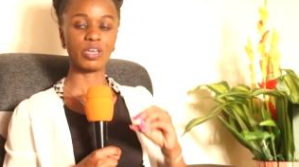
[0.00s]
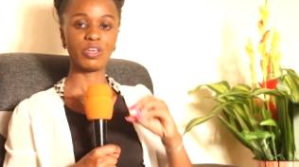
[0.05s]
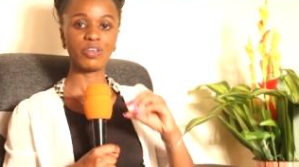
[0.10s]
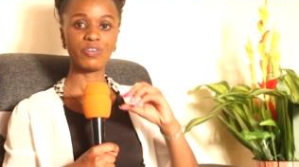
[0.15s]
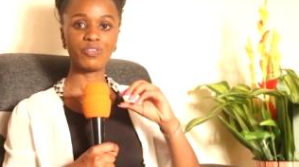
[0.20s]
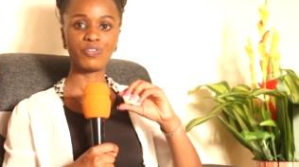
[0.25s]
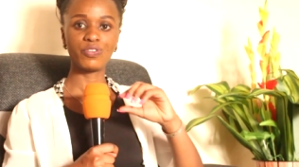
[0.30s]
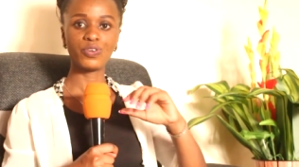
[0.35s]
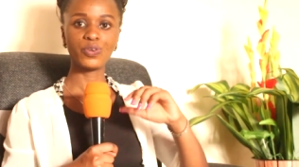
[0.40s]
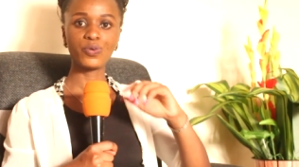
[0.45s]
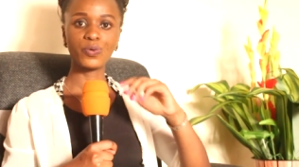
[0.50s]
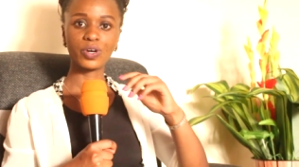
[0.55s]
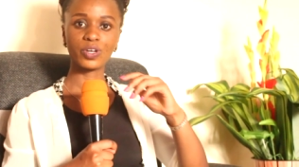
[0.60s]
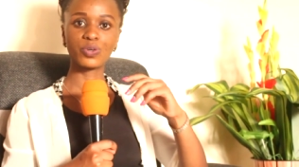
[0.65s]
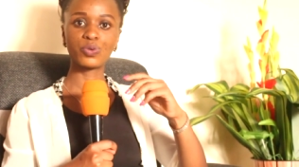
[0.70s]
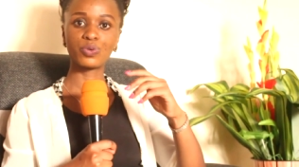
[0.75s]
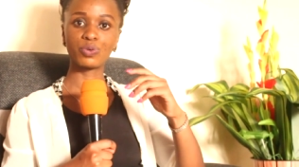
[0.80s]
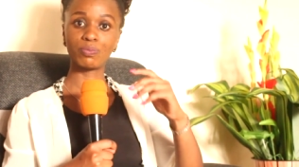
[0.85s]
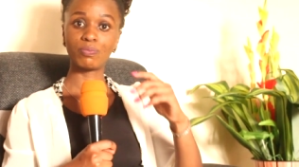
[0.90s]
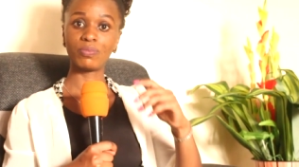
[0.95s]
If you
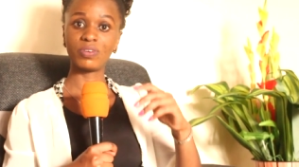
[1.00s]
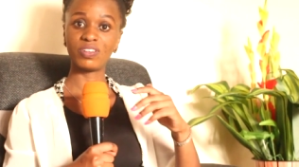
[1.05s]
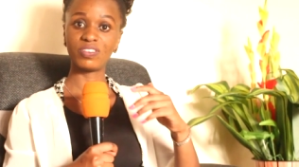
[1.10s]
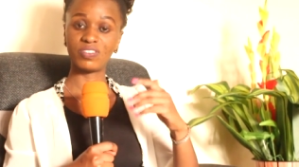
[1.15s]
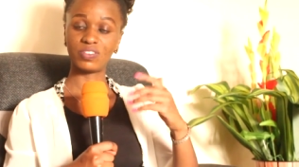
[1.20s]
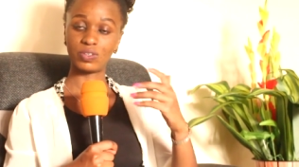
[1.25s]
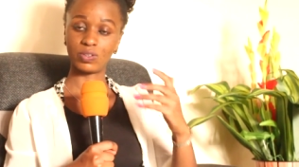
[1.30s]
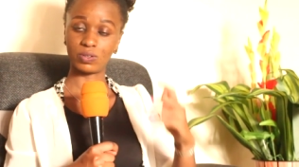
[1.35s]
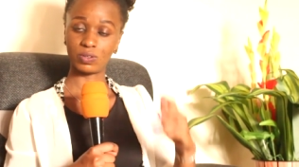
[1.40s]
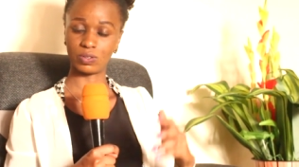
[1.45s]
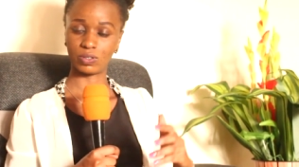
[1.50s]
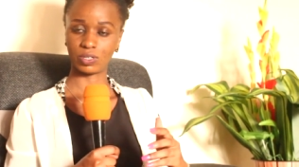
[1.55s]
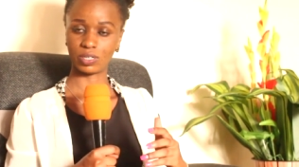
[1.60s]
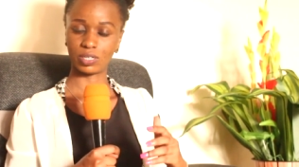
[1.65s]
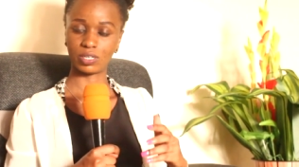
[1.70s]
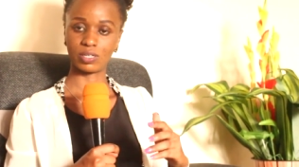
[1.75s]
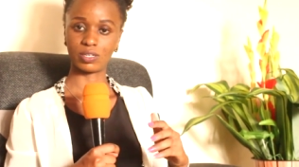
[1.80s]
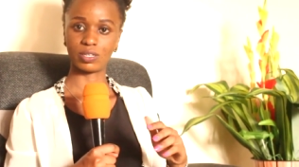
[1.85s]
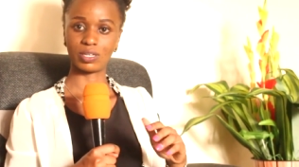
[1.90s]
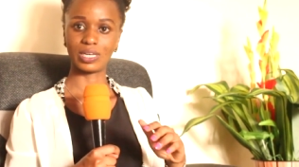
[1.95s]
want to be strong,
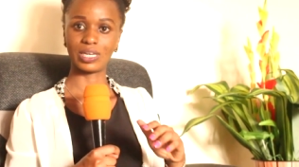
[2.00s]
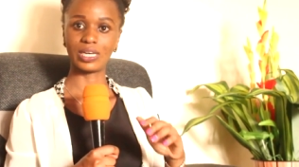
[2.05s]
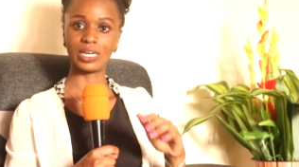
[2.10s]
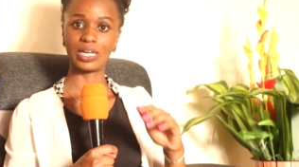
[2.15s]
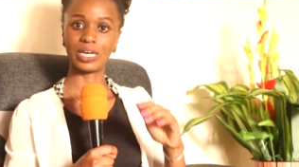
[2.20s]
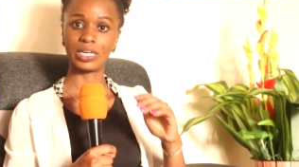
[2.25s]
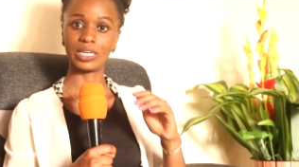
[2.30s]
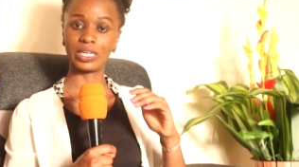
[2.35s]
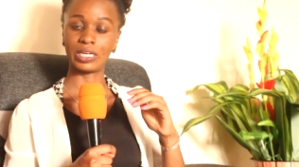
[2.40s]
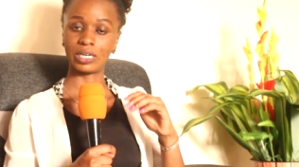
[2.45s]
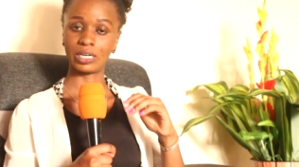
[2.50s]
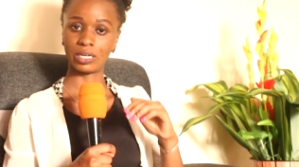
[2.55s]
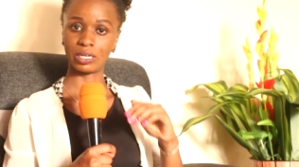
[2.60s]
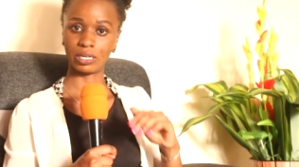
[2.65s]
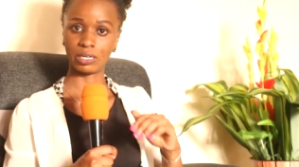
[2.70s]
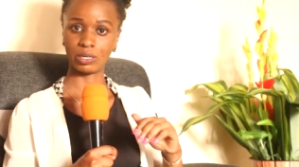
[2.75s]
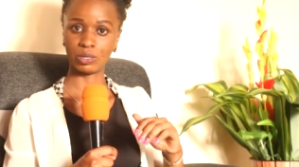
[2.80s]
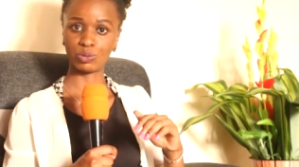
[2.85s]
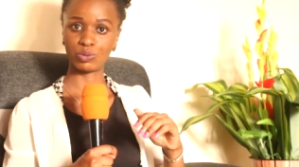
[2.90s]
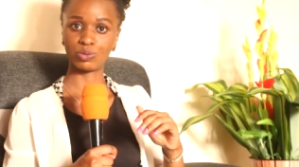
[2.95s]
learn
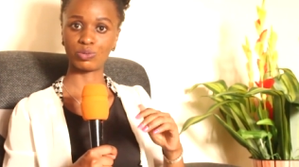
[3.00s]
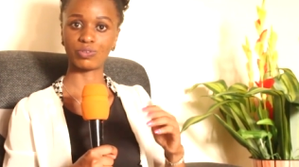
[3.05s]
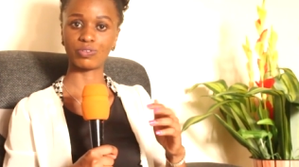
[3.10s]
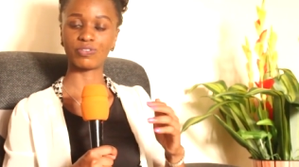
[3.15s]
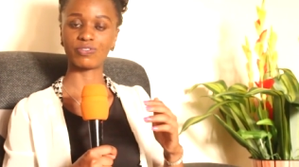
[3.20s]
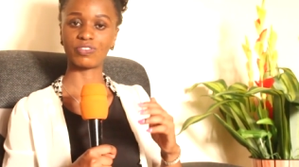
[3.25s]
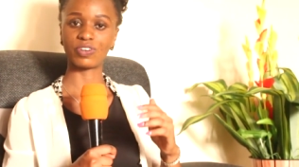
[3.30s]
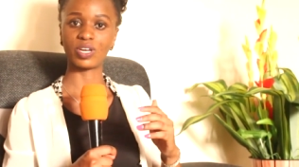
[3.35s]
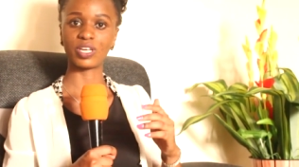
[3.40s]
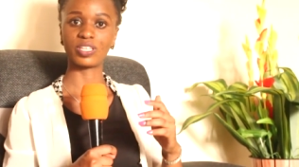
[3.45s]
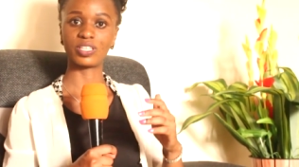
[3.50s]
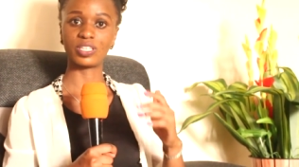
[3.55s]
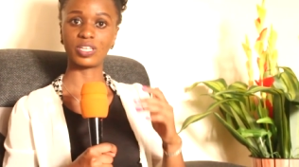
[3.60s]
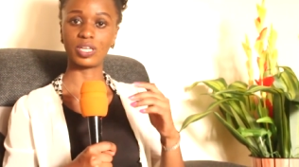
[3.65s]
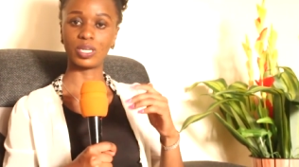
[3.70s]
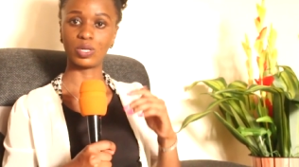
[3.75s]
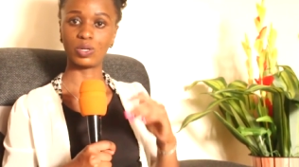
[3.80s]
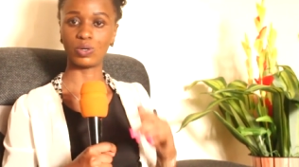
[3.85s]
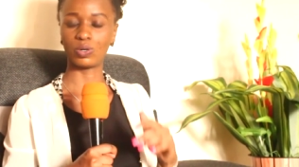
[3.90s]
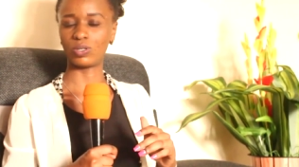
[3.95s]
how to fight
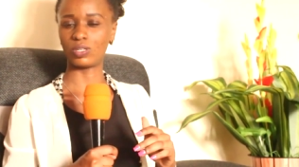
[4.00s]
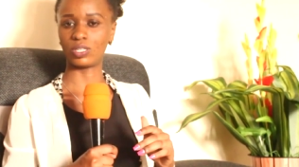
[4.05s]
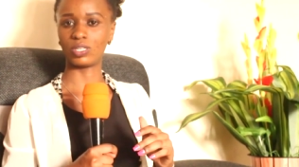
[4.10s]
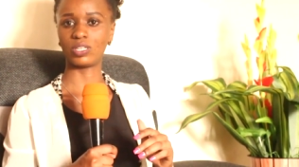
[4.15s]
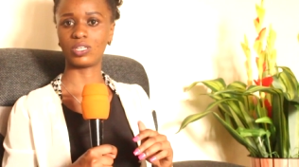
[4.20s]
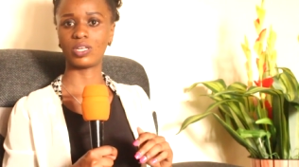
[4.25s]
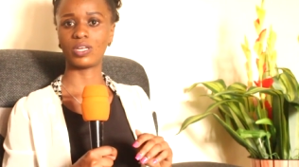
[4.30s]
alone.